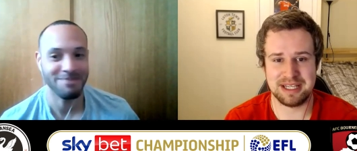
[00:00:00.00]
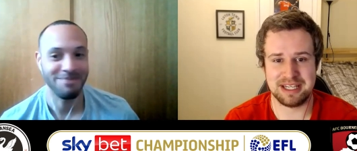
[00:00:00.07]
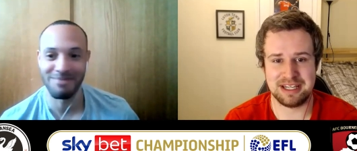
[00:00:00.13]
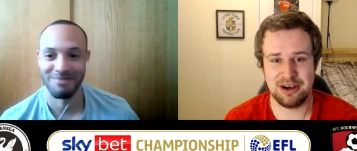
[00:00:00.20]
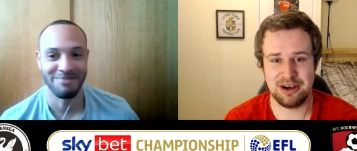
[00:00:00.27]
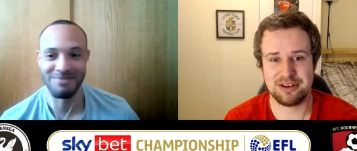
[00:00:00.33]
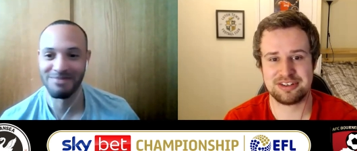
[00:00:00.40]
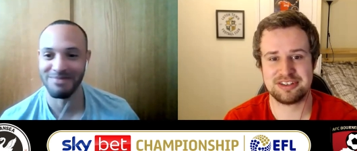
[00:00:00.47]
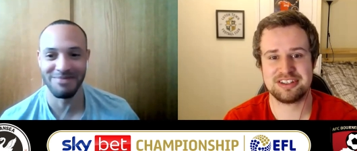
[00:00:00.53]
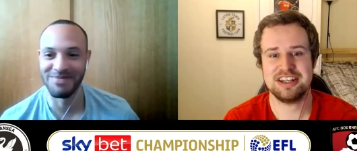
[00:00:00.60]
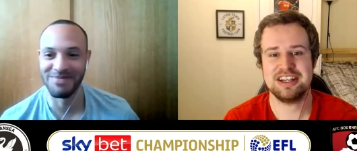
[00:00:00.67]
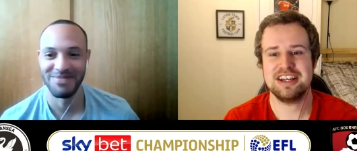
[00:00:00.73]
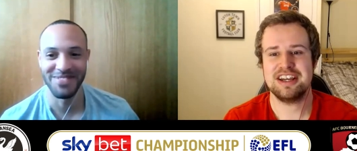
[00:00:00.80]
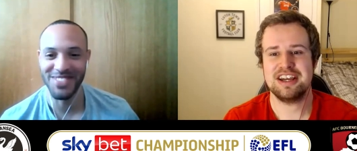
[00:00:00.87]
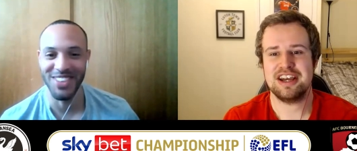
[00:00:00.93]
Speaker 1: because
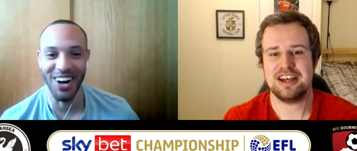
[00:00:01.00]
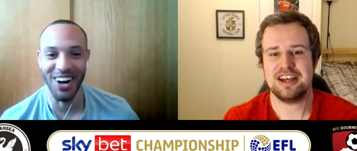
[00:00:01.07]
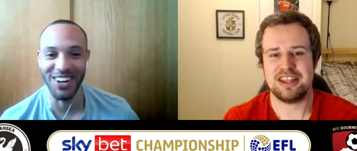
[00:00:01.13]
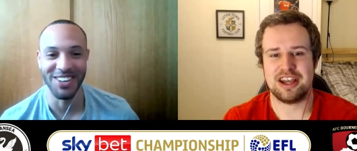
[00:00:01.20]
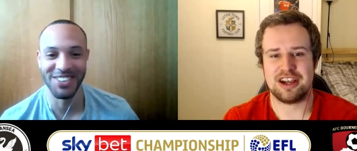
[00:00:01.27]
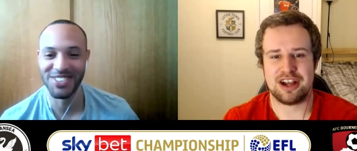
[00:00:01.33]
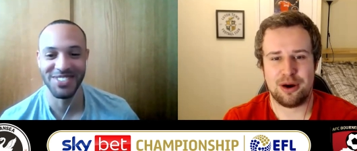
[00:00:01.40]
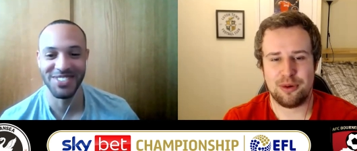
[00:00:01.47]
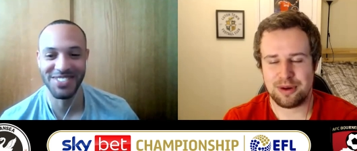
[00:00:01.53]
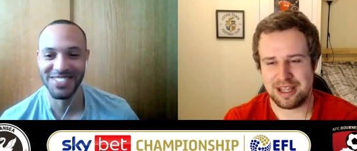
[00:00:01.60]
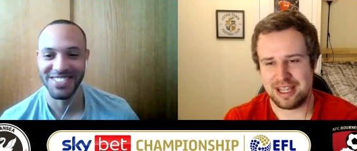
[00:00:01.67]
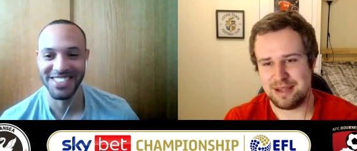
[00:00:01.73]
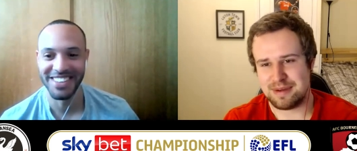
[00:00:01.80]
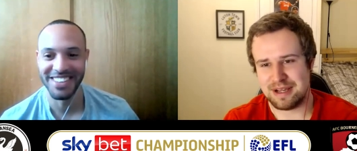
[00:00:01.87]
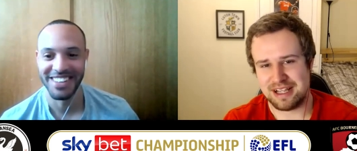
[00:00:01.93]
no. the
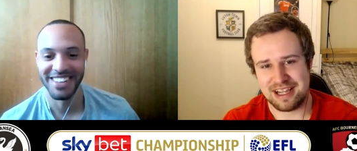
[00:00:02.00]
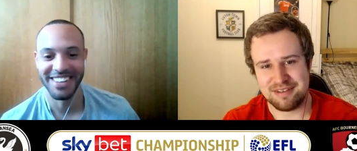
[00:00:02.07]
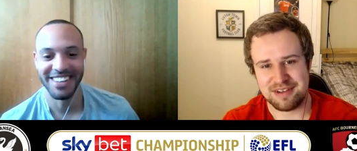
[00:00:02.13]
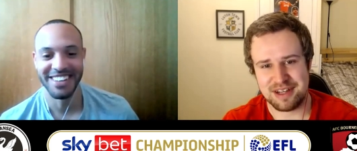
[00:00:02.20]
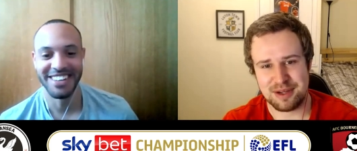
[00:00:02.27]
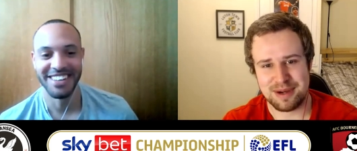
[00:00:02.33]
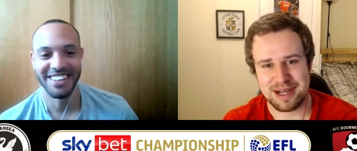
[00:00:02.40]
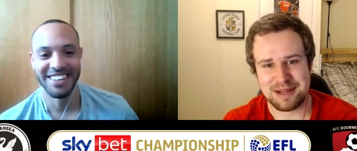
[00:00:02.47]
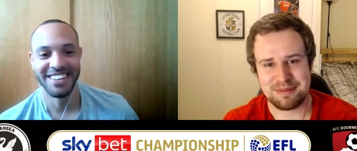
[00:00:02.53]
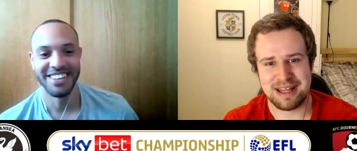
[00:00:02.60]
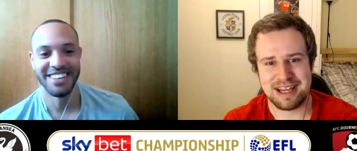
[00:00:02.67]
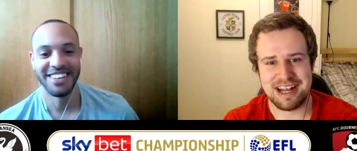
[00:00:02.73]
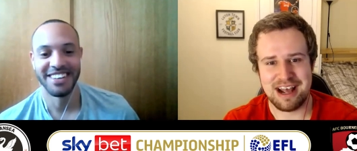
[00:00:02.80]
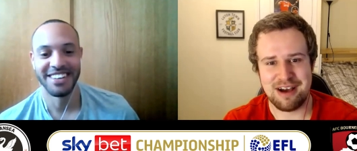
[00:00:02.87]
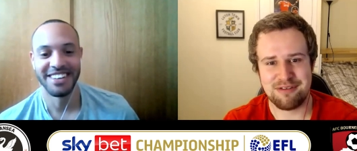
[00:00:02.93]
goalkeeper gave it away,
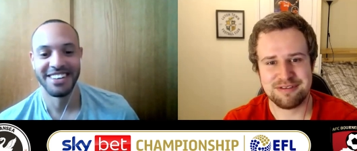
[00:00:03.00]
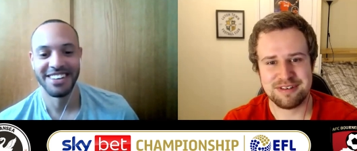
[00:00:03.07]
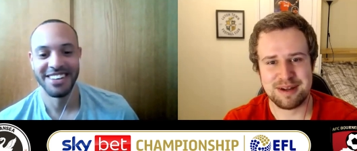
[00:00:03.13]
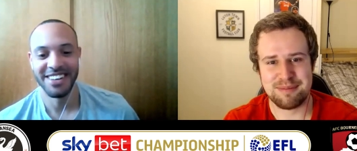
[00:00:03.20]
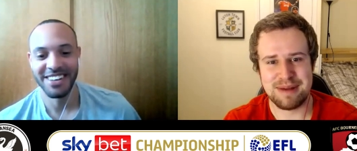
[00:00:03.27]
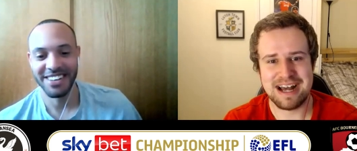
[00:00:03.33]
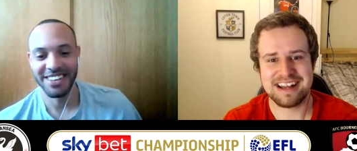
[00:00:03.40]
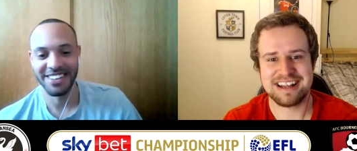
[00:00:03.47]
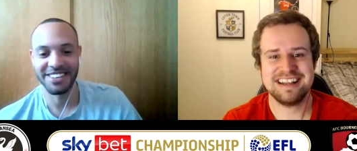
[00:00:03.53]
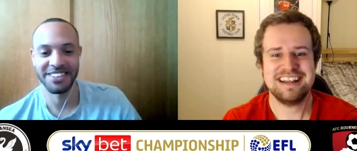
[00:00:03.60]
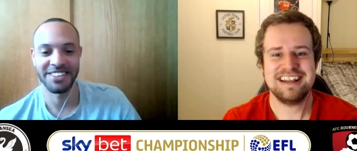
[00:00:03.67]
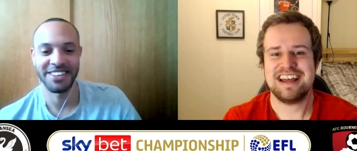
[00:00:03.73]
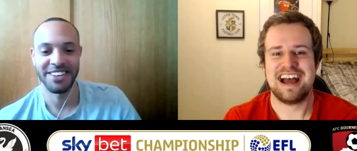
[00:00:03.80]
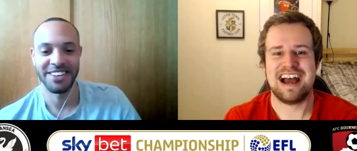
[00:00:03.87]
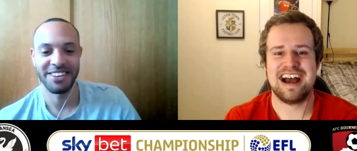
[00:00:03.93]
played out from the back.
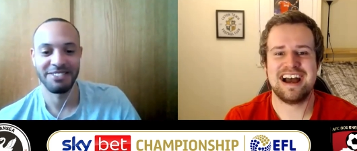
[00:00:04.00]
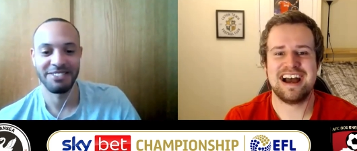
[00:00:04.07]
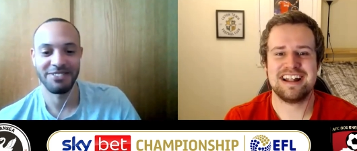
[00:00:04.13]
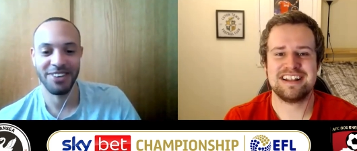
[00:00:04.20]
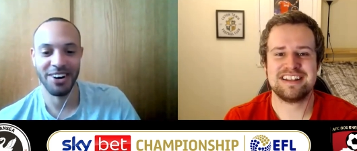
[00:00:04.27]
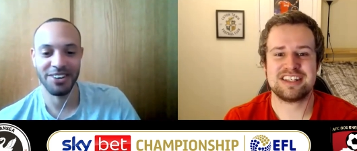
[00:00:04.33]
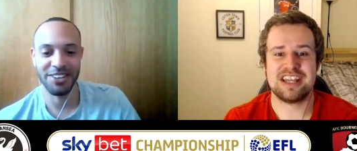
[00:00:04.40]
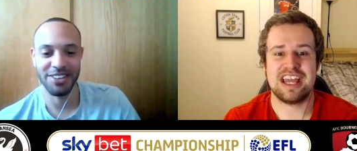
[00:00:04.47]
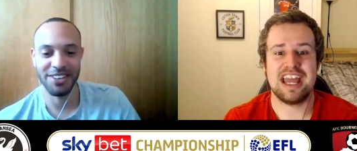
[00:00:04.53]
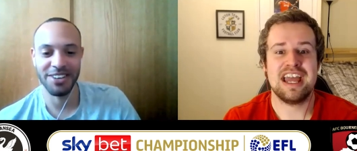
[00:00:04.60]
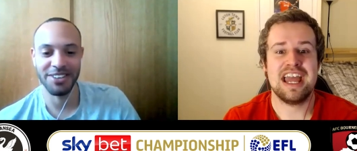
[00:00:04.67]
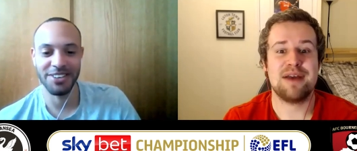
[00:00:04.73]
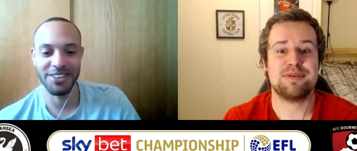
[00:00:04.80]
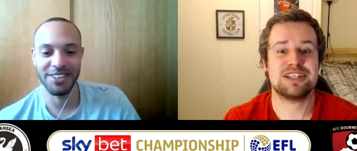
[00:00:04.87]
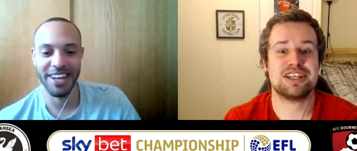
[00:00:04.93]
And well, you,
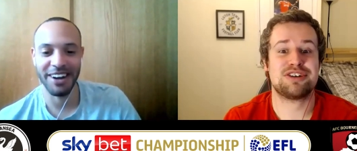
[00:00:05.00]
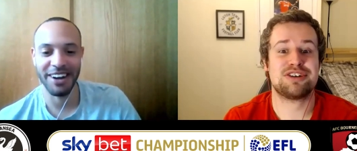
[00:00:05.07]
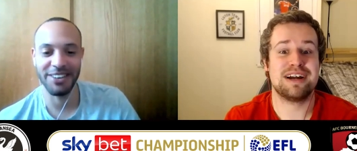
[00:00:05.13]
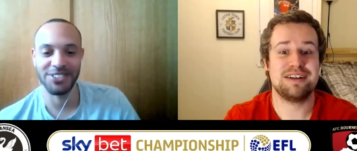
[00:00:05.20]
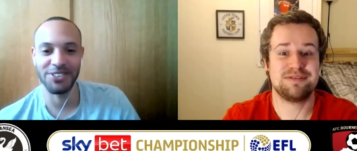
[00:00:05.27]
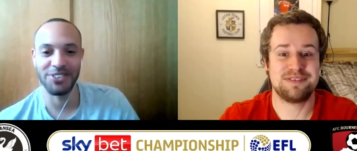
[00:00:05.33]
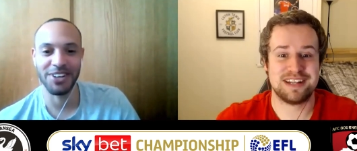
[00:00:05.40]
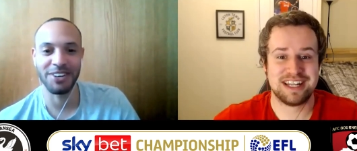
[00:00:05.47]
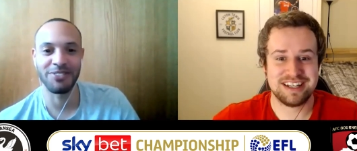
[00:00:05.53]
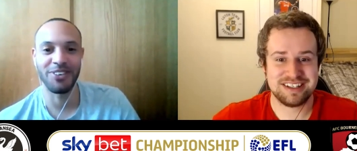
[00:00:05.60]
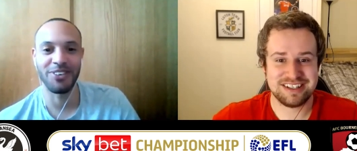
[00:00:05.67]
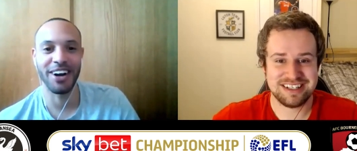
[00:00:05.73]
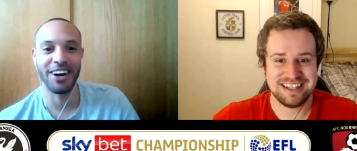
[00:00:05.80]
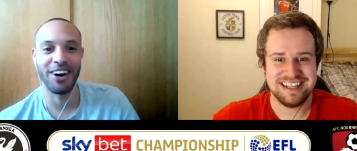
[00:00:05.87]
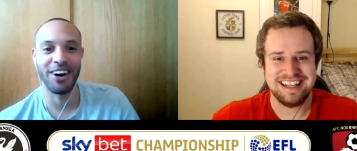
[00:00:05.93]
you carry on talking finish.
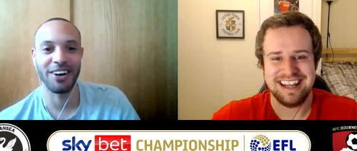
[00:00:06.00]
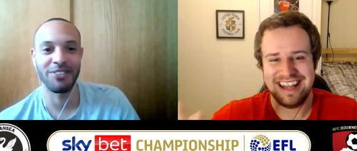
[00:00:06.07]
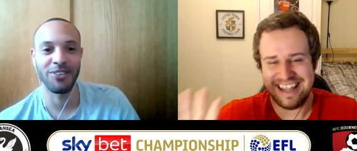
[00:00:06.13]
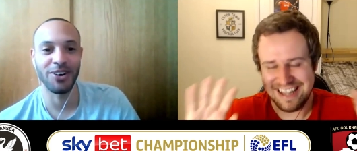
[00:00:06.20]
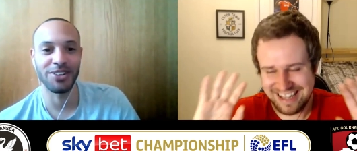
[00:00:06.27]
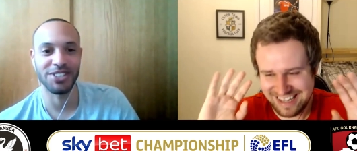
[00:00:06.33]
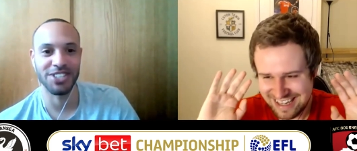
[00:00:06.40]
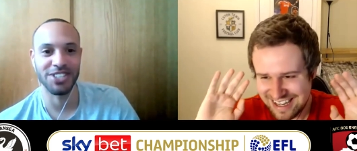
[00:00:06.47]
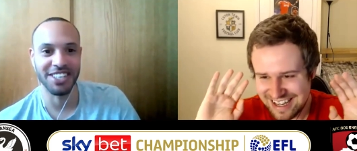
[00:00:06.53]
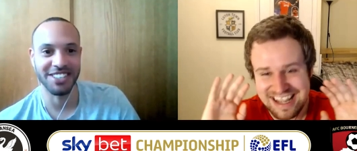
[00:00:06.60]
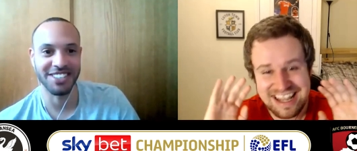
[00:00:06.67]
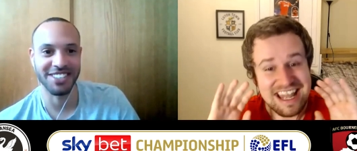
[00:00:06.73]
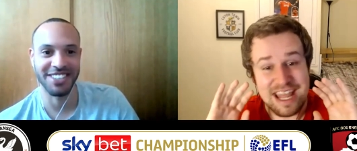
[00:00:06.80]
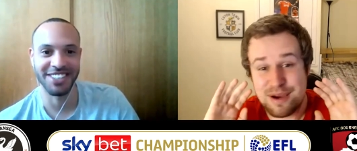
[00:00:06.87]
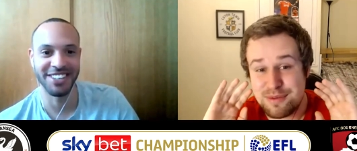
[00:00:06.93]
why
Speaker 2: I watch it.
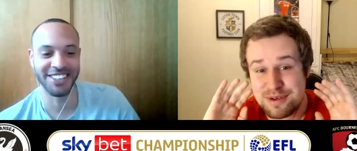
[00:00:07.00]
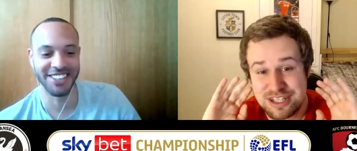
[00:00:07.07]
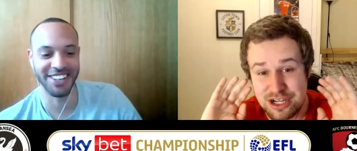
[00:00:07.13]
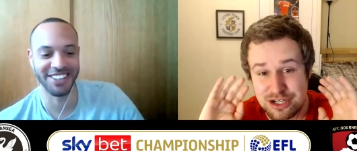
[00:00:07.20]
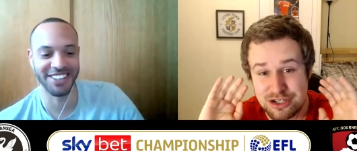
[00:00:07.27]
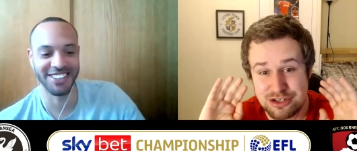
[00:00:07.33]
it was a